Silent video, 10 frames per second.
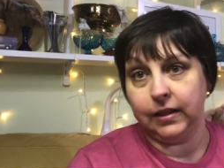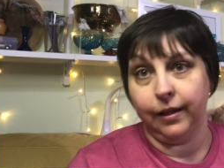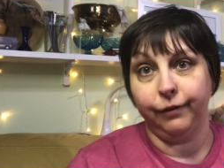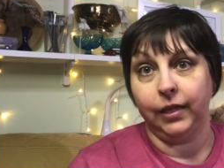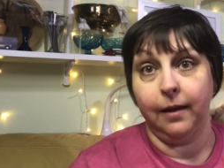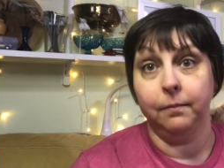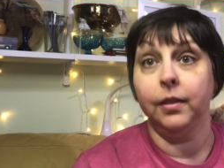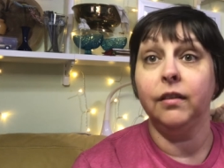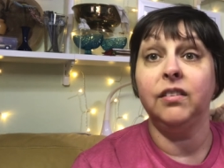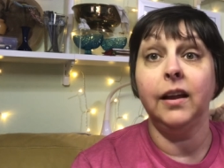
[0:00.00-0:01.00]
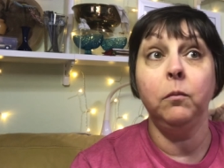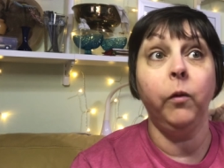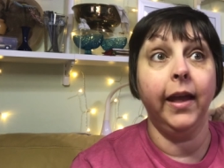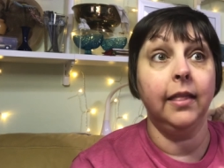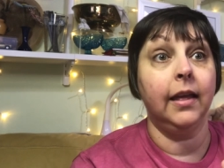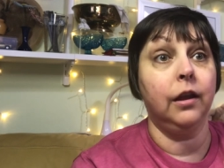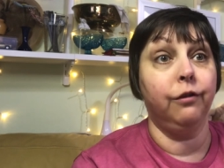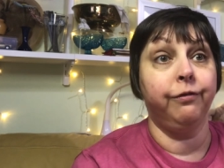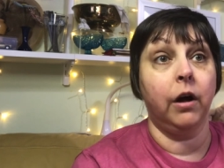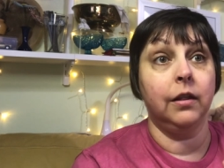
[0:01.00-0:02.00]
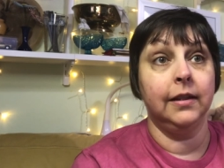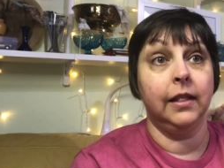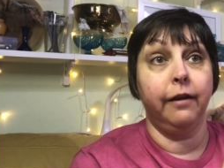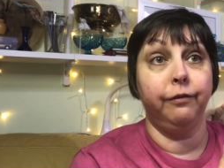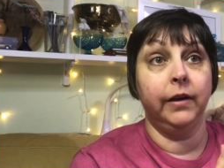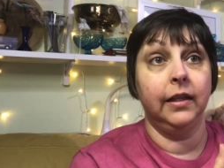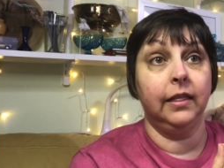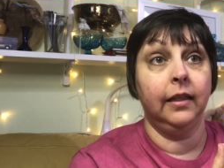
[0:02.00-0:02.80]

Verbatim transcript: in love with them. The same way that you fall in love with